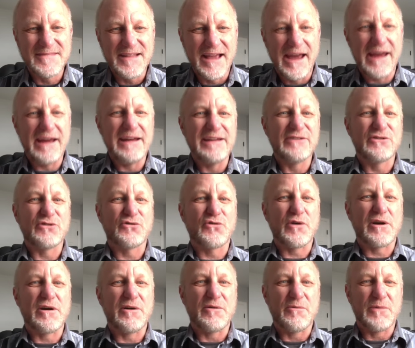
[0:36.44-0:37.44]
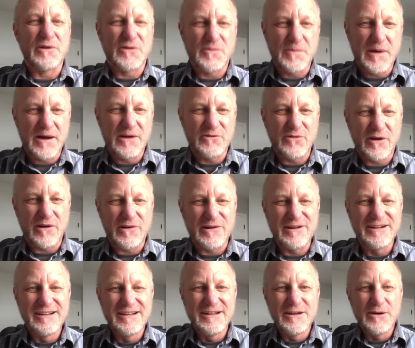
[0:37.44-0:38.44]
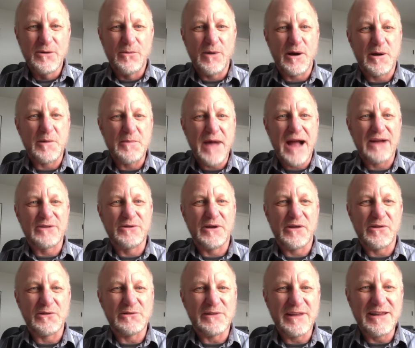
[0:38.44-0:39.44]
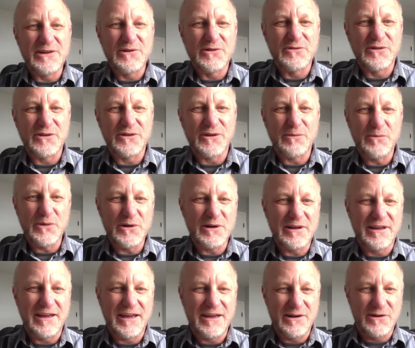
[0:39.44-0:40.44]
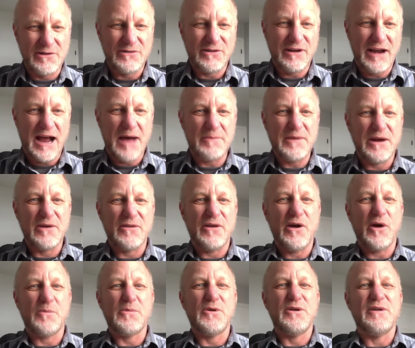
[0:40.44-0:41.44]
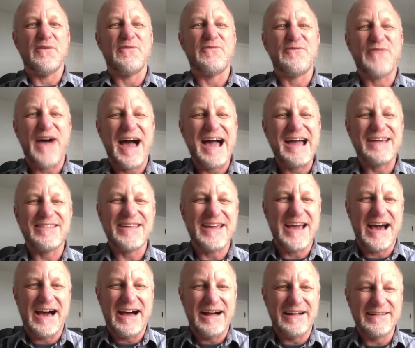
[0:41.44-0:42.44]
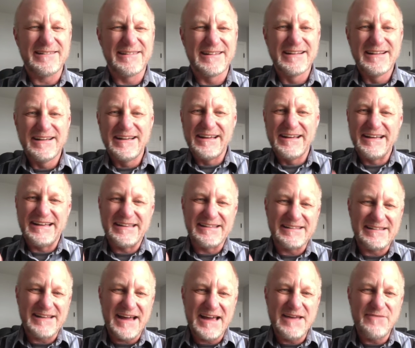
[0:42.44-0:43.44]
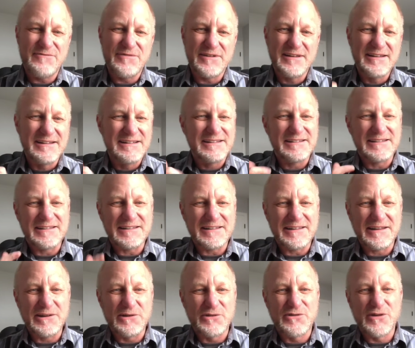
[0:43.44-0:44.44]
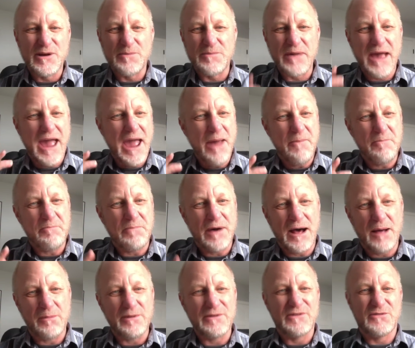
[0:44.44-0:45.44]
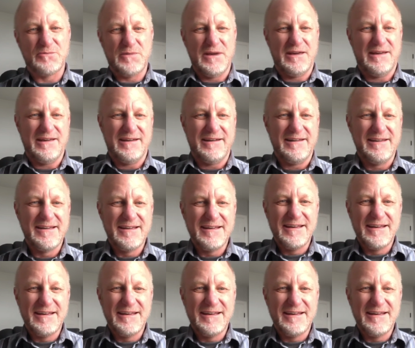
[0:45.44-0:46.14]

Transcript: Hey, it's Trigger, Rich Bond Trigger. Welcome back to another Leaders and Communicators, and I'm here to help you defy the odds in life, leadership, and public speaking.